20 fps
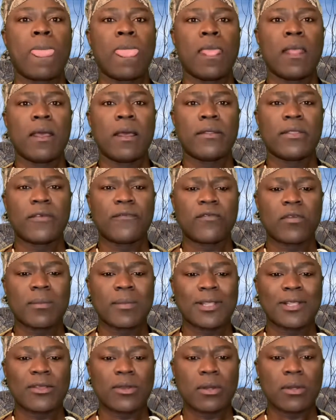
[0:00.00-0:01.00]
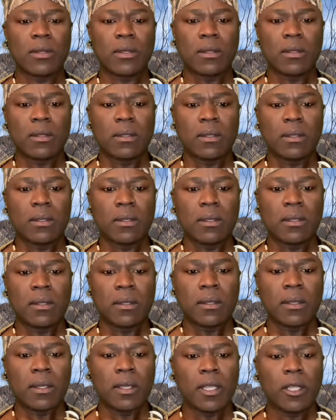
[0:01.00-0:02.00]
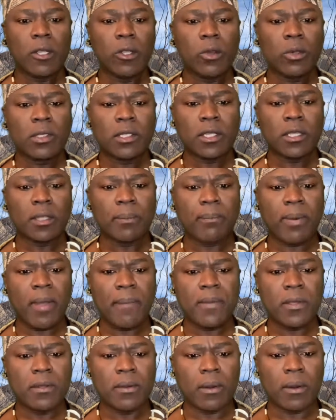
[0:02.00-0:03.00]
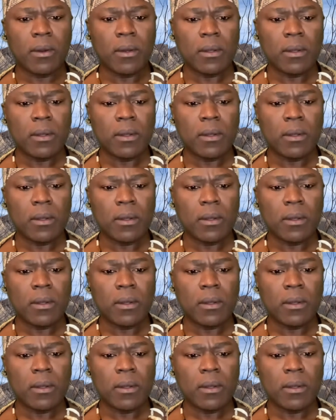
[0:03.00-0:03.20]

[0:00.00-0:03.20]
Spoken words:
And the female dog, he looked at the puppy dog.